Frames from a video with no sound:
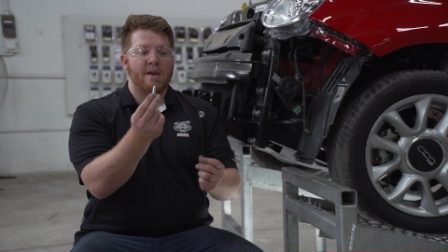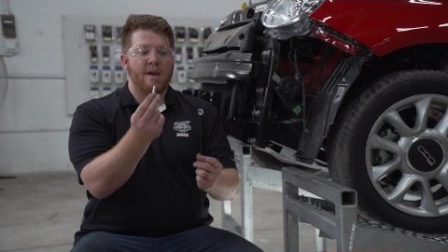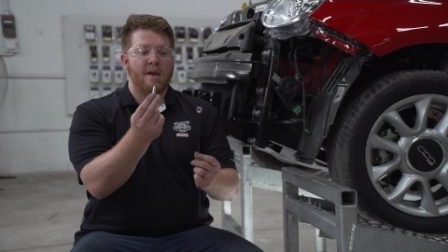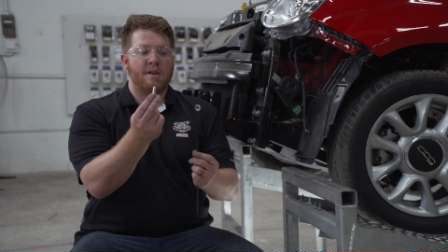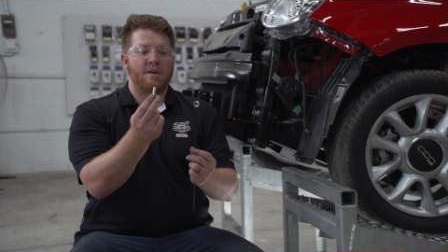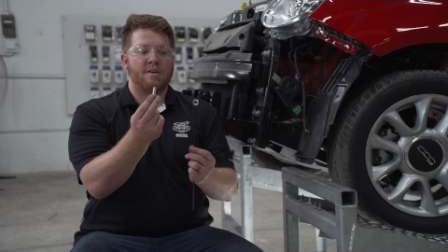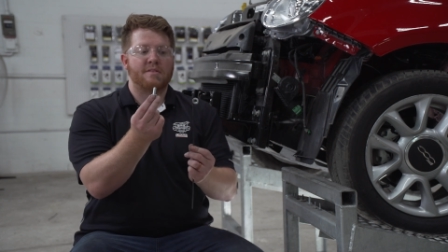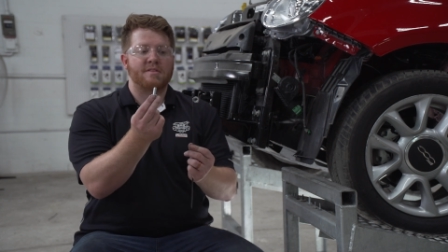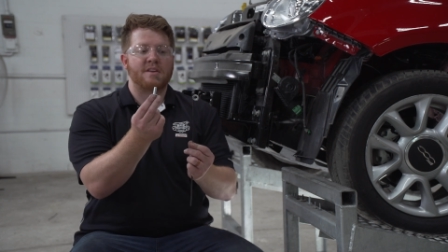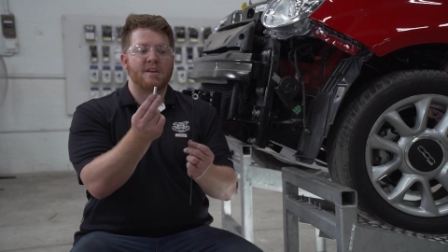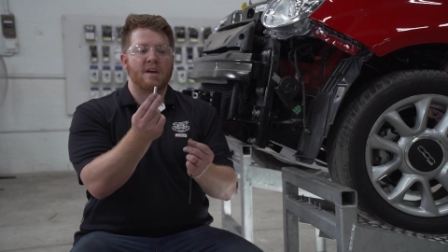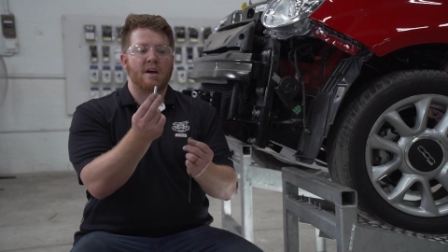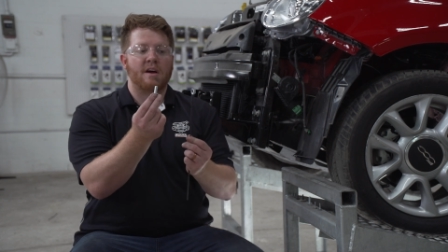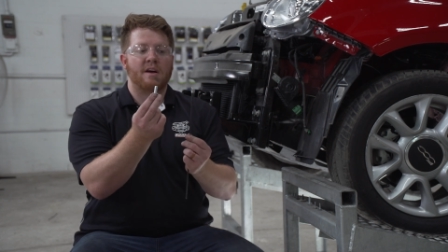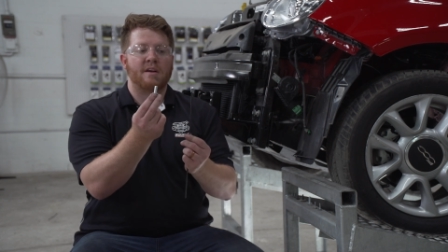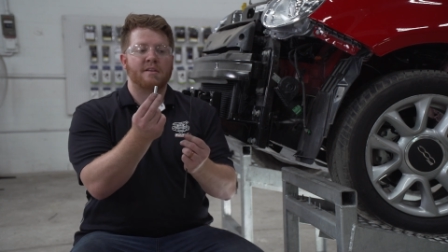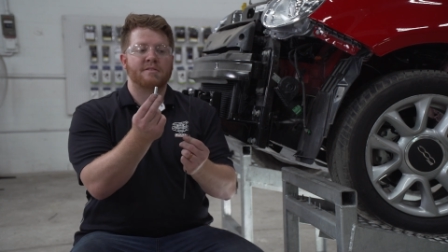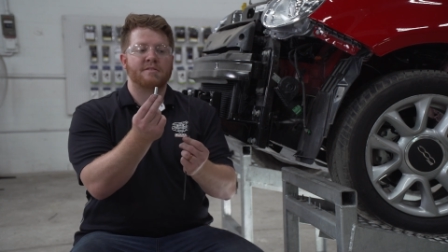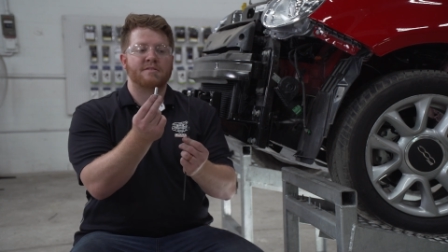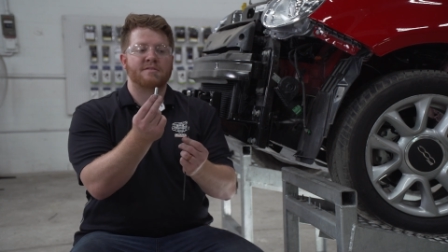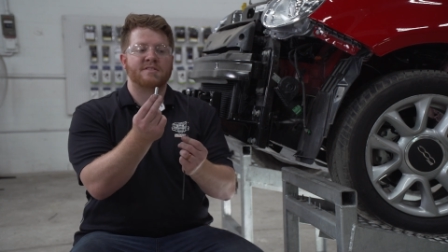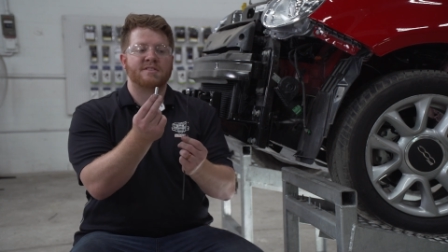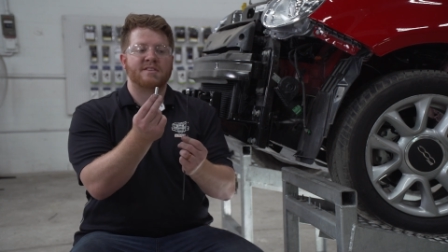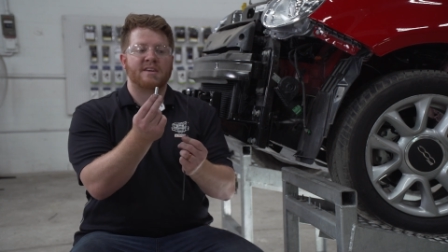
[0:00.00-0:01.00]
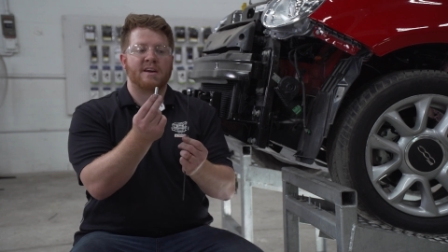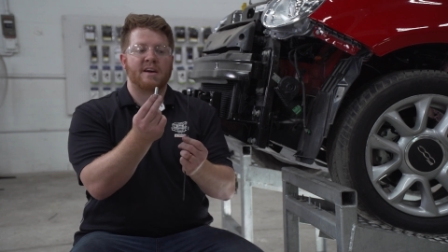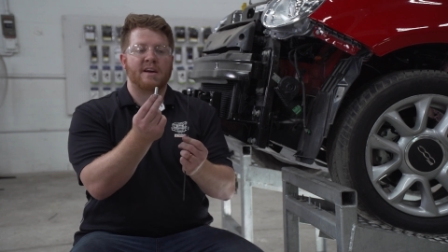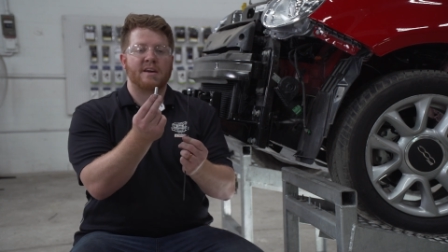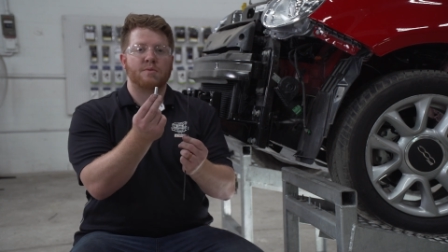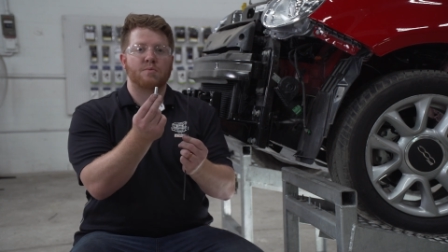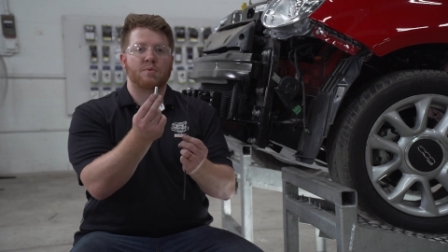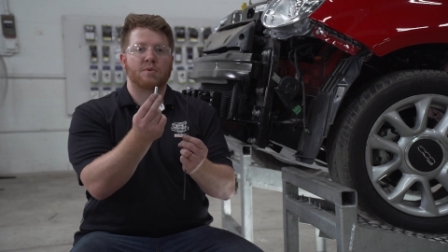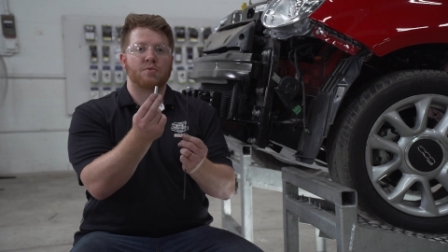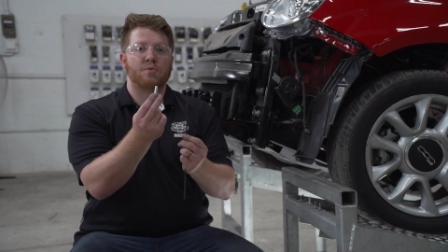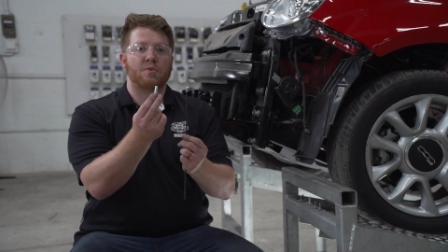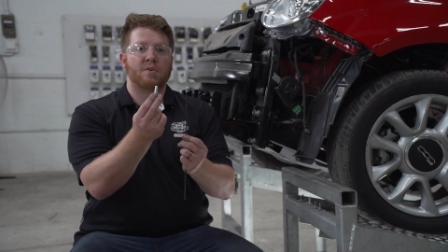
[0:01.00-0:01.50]
And on the other
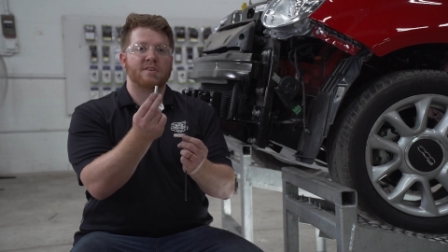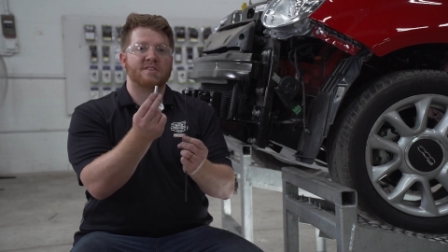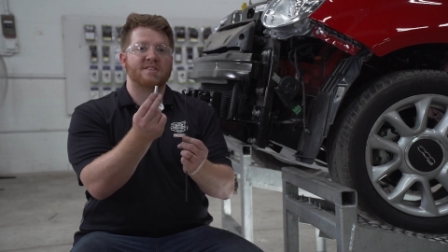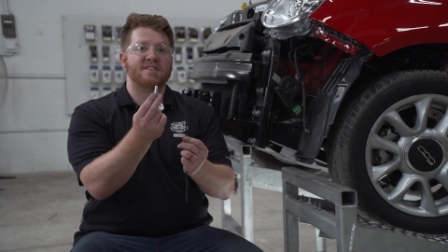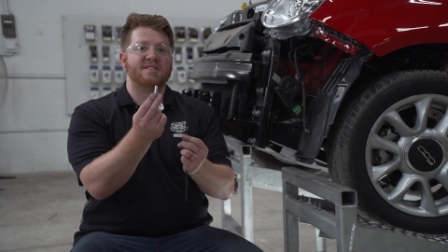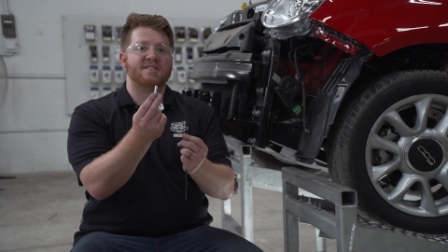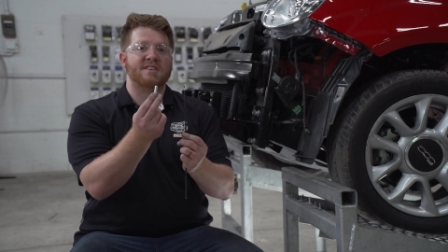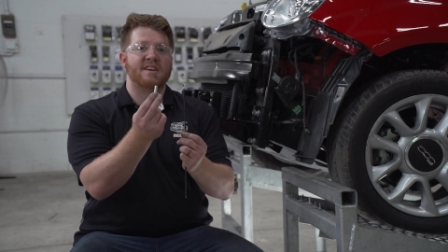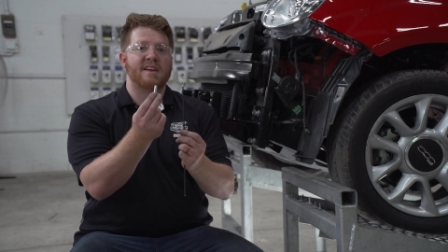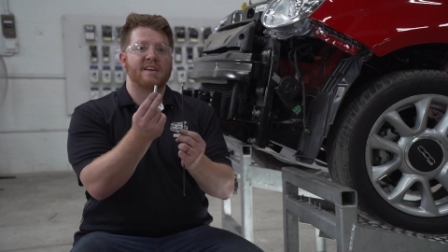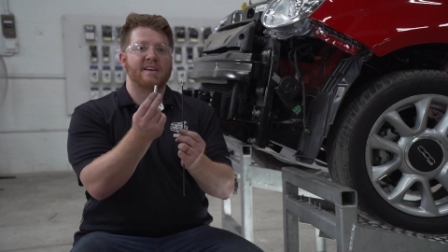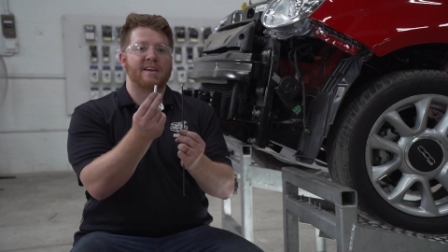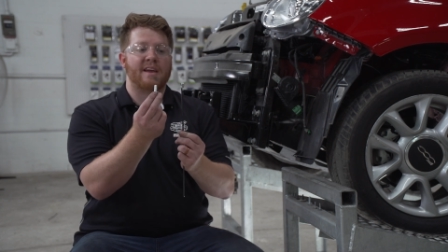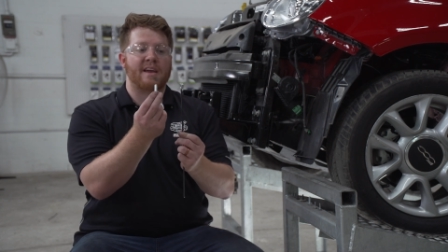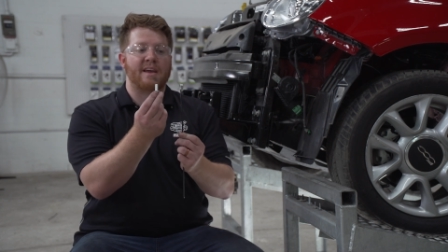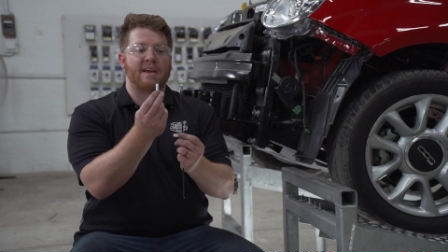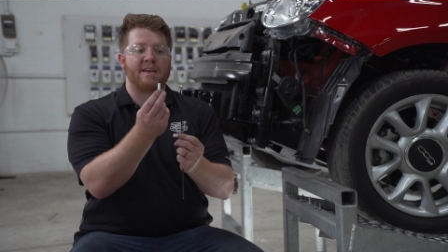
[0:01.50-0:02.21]
side, we're going to take